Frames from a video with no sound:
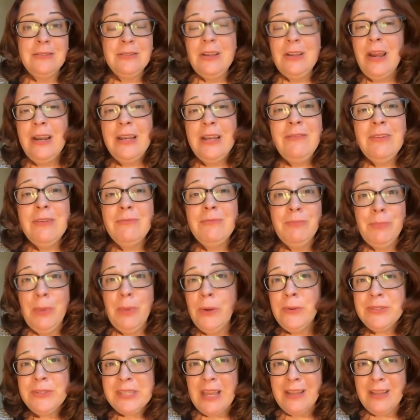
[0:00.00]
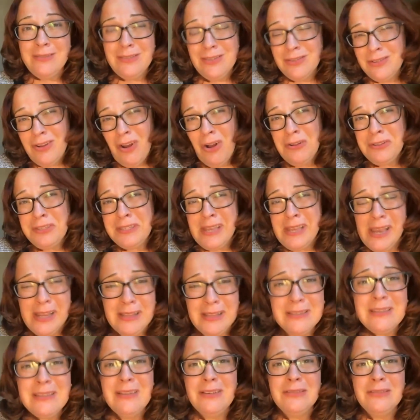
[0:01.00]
There's not even both sides, there's all sides.